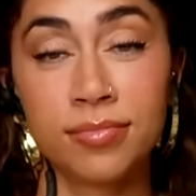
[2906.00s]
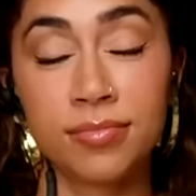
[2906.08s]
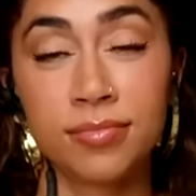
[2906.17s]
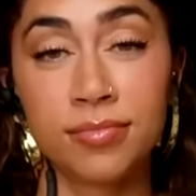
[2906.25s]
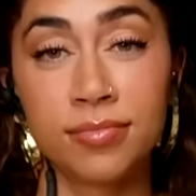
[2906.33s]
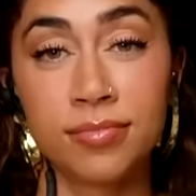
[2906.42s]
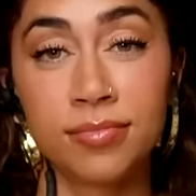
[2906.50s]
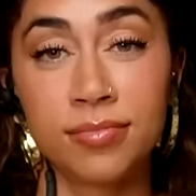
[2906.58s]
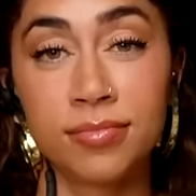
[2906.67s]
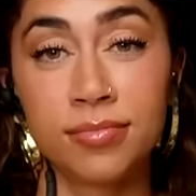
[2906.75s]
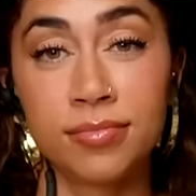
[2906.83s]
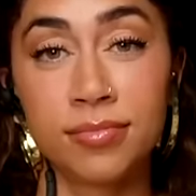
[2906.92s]

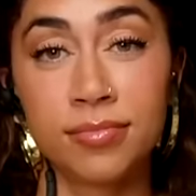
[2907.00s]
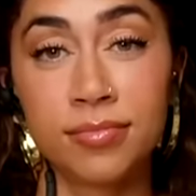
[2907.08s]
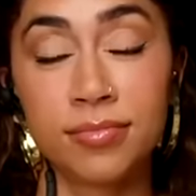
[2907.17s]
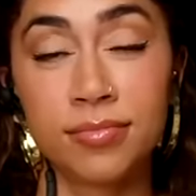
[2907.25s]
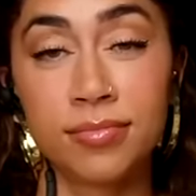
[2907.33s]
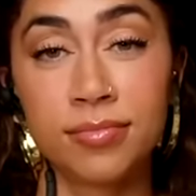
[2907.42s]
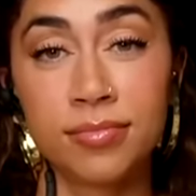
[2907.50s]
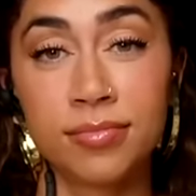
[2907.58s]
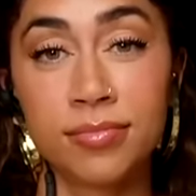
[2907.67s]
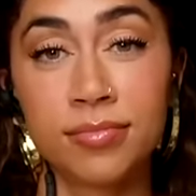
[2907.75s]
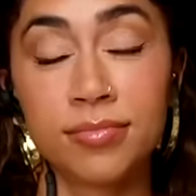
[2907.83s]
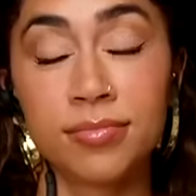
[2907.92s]

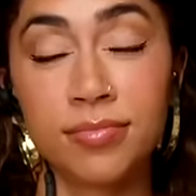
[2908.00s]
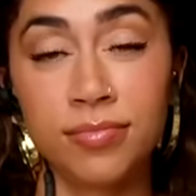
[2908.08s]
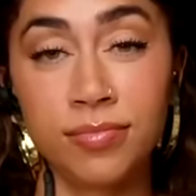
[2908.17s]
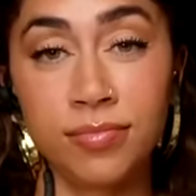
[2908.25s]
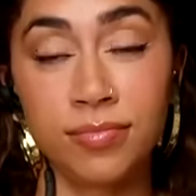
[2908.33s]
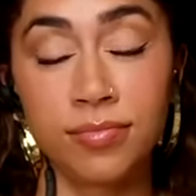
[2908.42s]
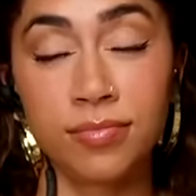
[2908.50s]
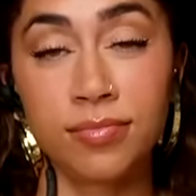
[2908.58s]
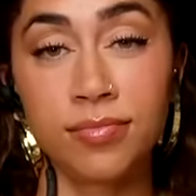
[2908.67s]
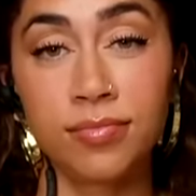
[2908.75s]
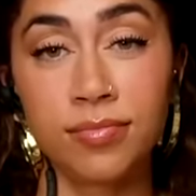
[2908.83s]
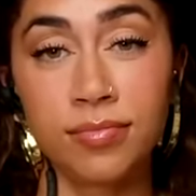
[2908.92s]

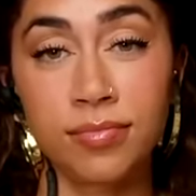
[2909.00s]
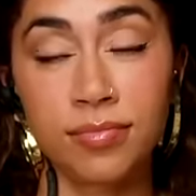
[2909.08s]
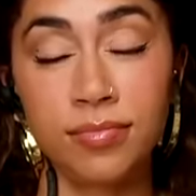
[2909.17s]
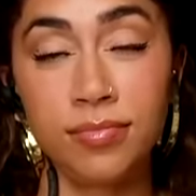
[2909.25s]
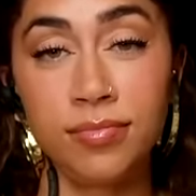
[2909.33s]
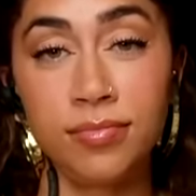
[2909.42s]
[no speech]